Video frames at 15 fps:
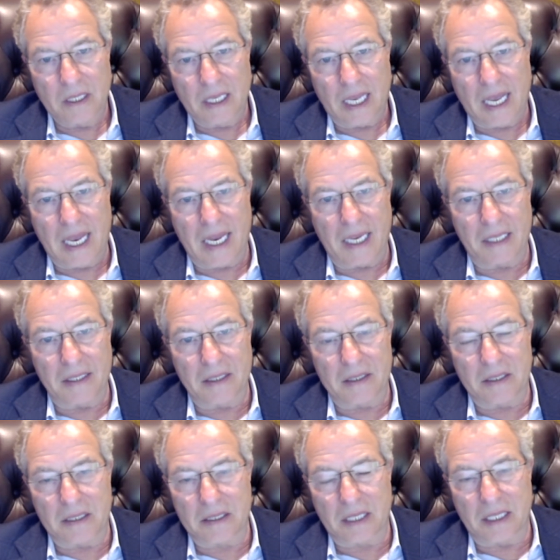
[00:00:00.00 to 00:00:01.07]
And
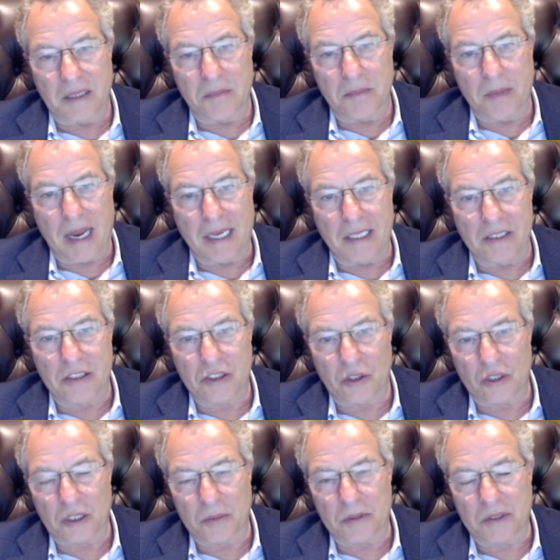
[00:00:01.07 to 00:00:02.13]
in many
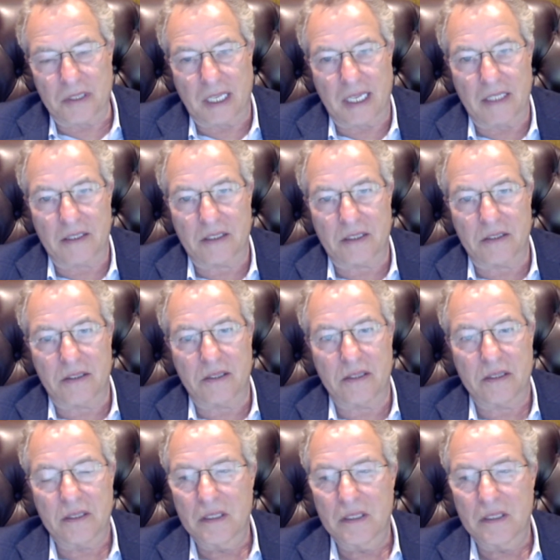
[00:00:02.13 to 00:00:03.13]
circumstances,